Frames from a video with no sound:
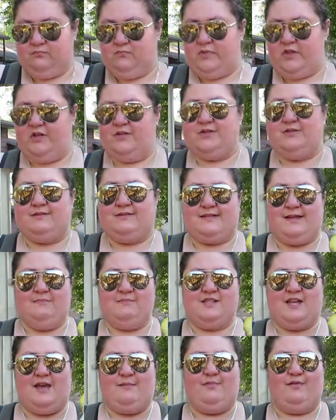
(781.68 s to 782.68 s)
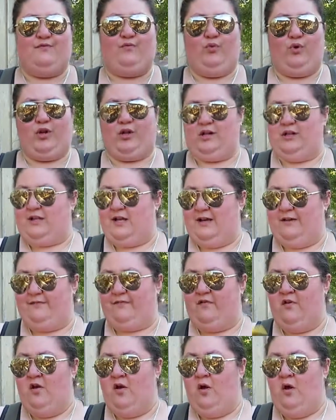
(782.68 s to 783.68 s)
So some type of work glove
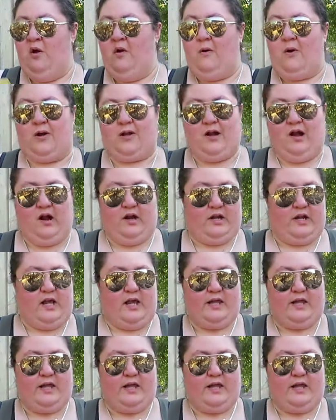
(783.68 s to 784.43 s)
or gardening